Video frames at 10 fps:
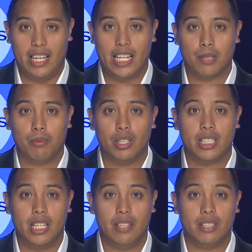Catch more
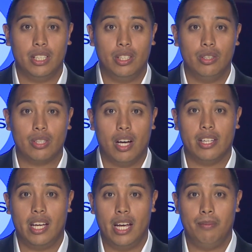TFC News
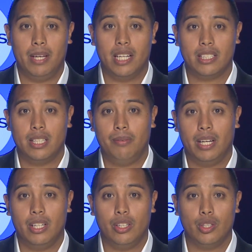on the
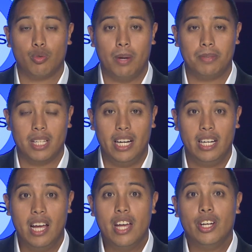ABS-CBN News
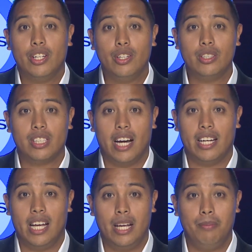website,
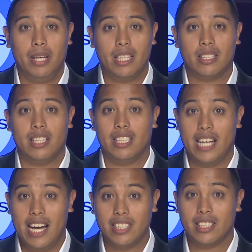
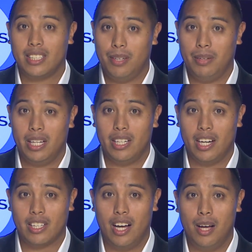
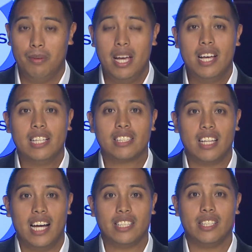
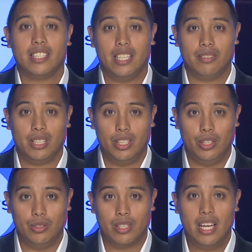news.abs-cbn.com/TFC
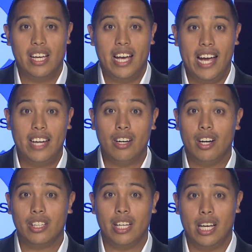News, and
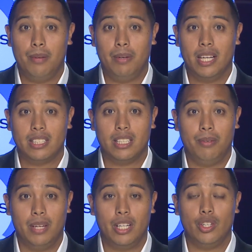on the
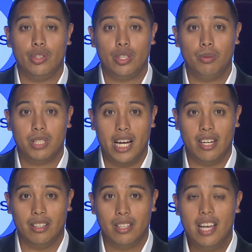ABS-CBN YouTube
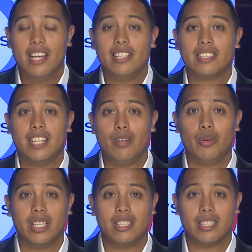channel. Stay
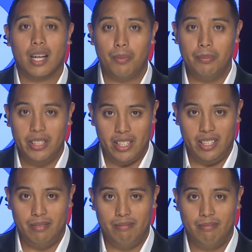with us, Kapamilya.